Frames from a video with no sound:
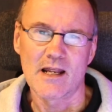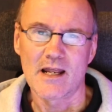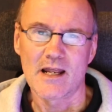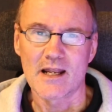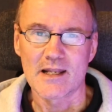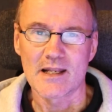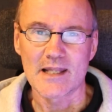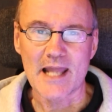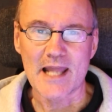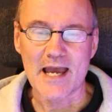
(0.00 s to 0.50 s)

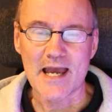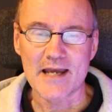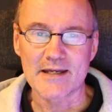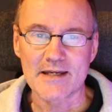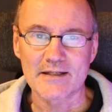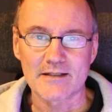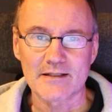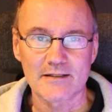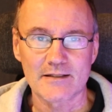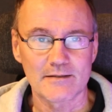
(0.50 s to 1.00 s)

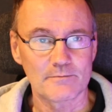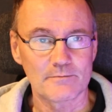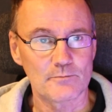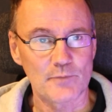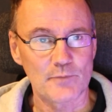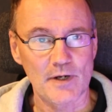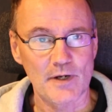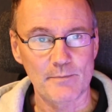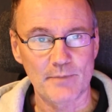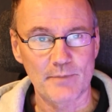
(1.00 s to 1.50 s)
like
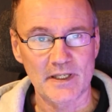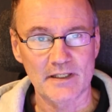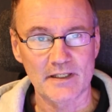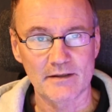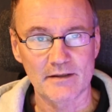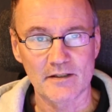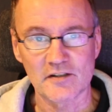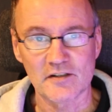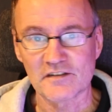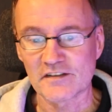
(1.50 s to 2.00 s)
prepping the
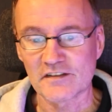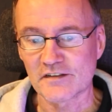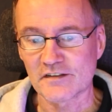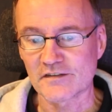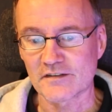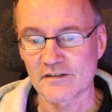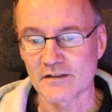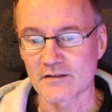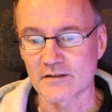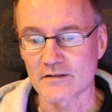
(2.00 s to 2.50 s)

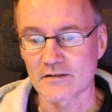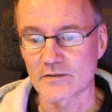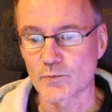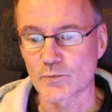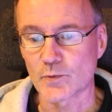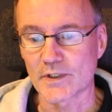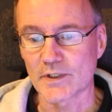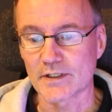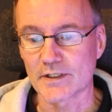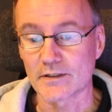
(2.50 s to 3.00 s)
assistant
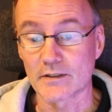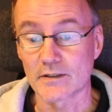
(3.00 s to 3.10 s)
with